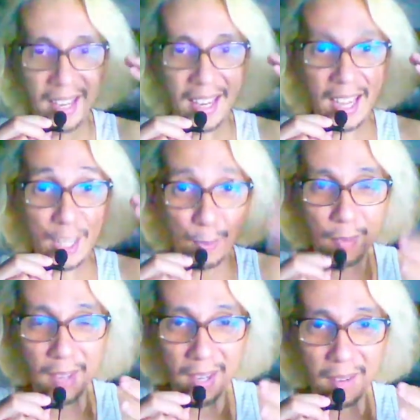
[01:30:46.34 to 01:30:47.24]
it's
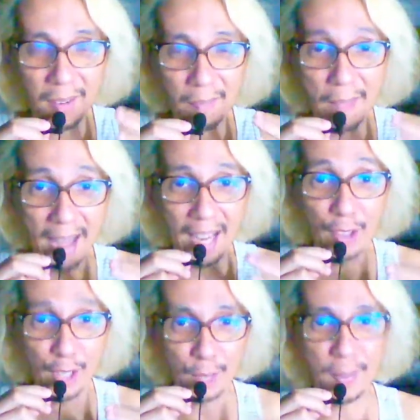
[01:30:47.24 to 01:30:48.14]

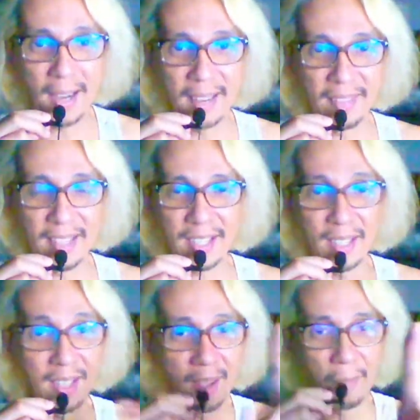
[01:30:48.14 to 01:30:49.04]
Madhouse is behind this.
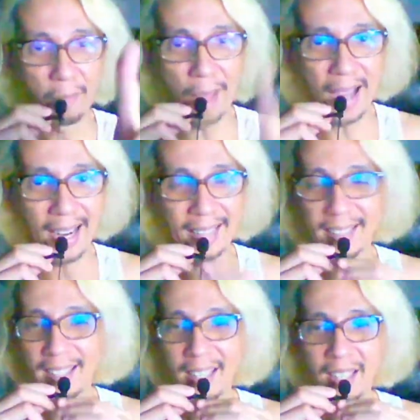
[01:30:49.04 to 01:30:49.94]
Bakit?
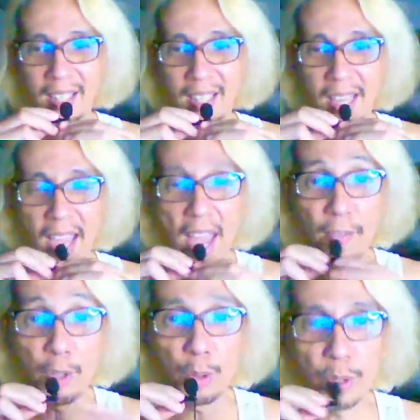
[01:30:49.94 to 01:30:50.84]
Have
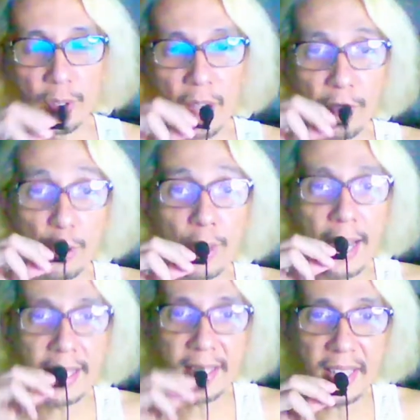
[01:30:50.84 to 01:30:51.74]
you
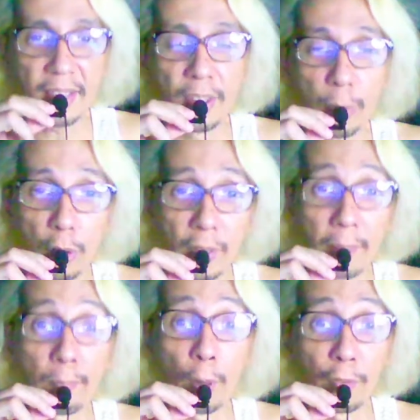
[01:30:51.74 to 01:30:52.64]
guys seen the movie
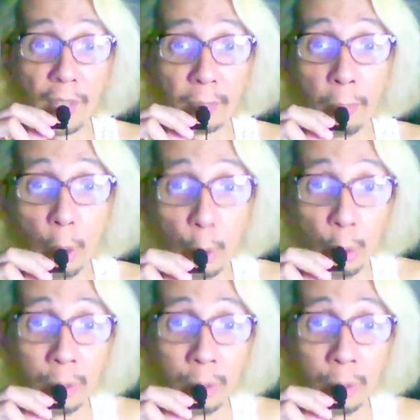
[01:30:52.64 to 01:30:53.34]
Perfect Blue?